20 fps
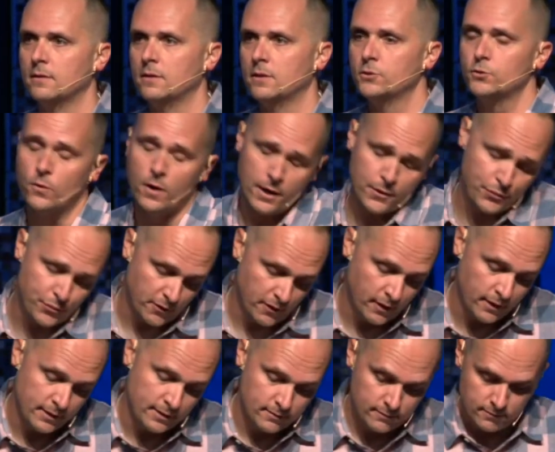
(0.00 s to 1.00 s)
So I
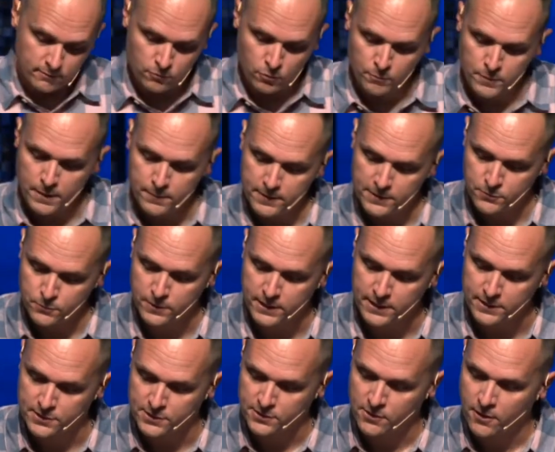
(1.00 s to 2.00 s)
thought, well, maybe as we
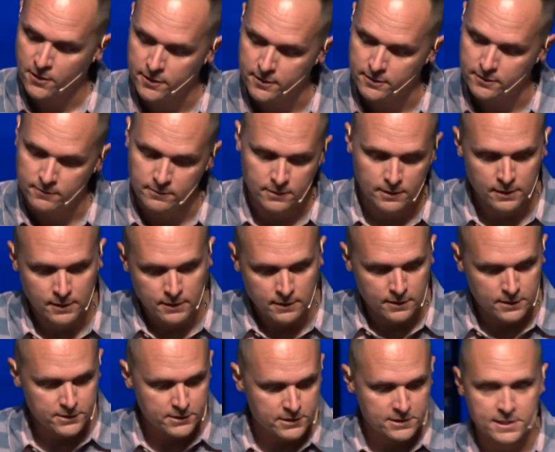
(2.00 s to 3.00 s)
get started,
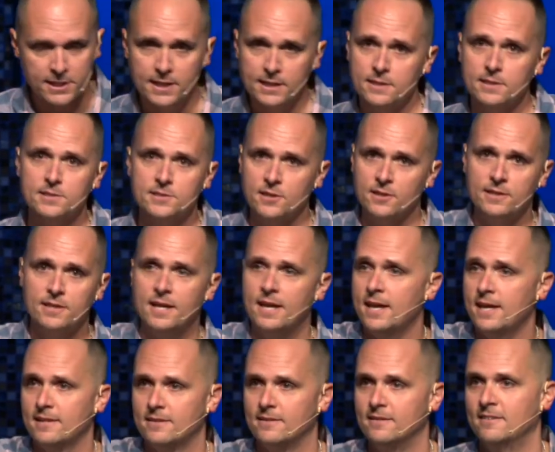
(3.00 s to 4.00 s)
let's just take this on the
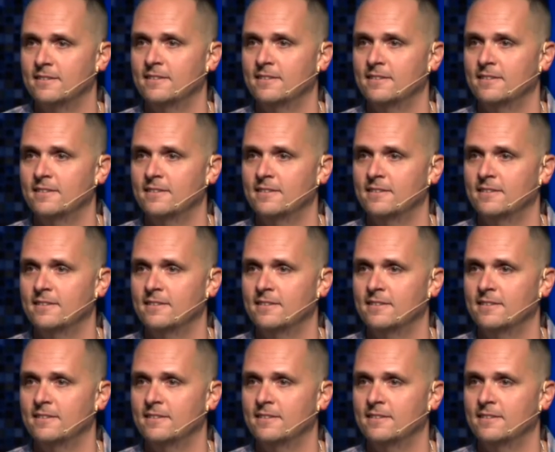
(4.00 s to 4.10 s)
head.